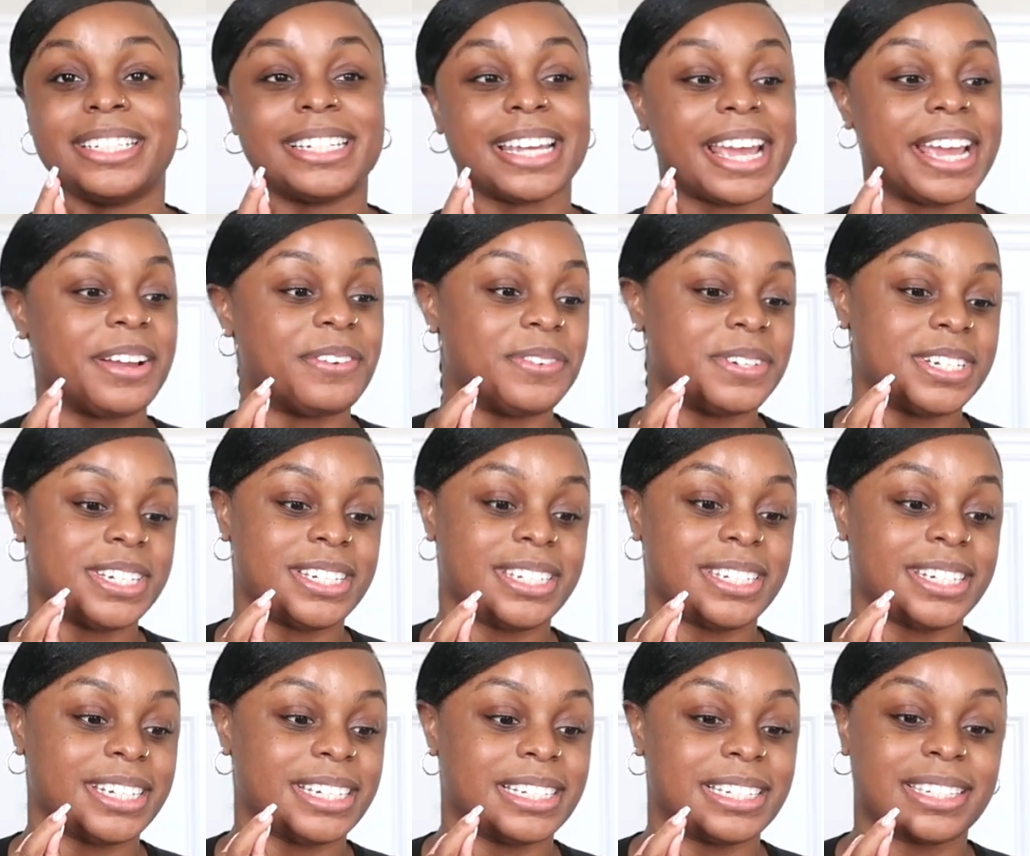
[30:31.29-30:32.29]
day was
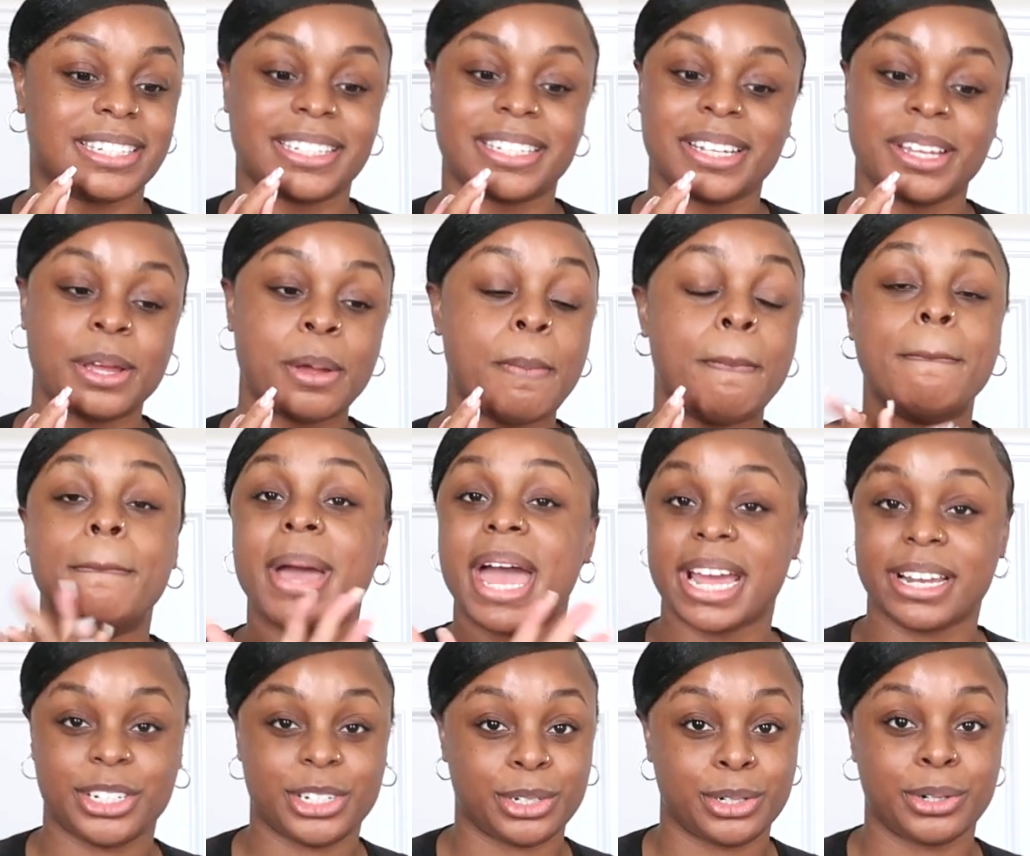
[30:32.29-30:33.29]
just
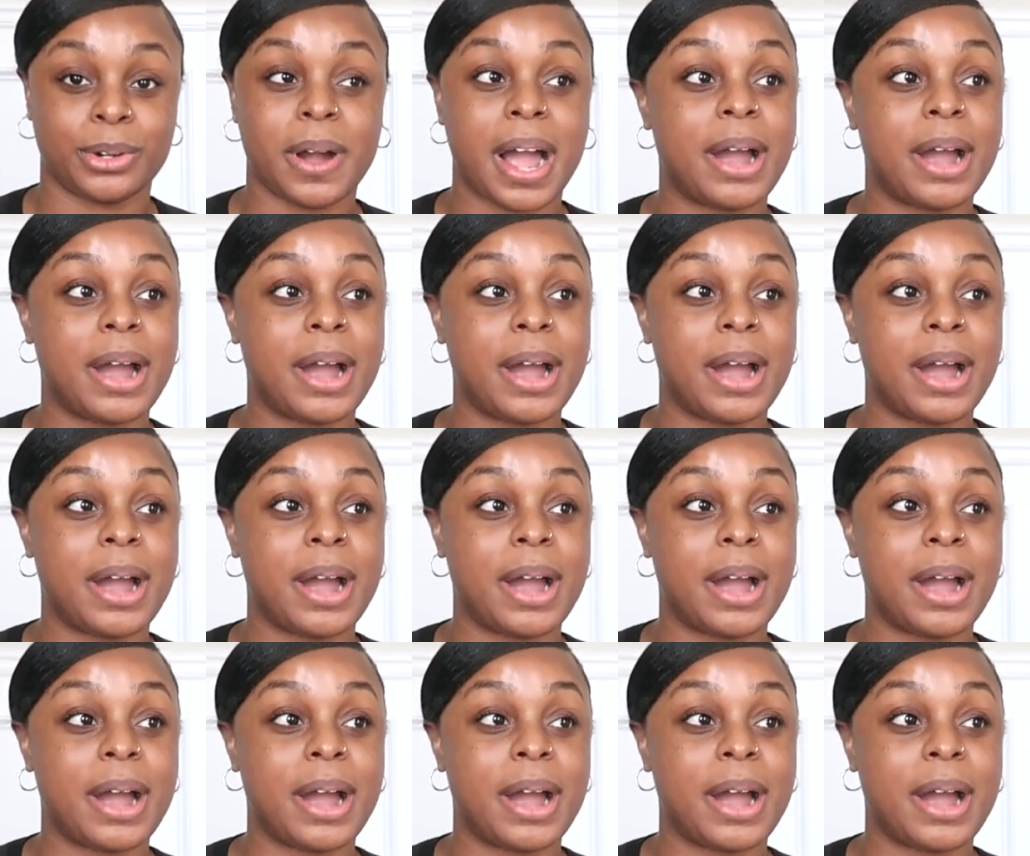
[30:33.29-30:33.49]
magical.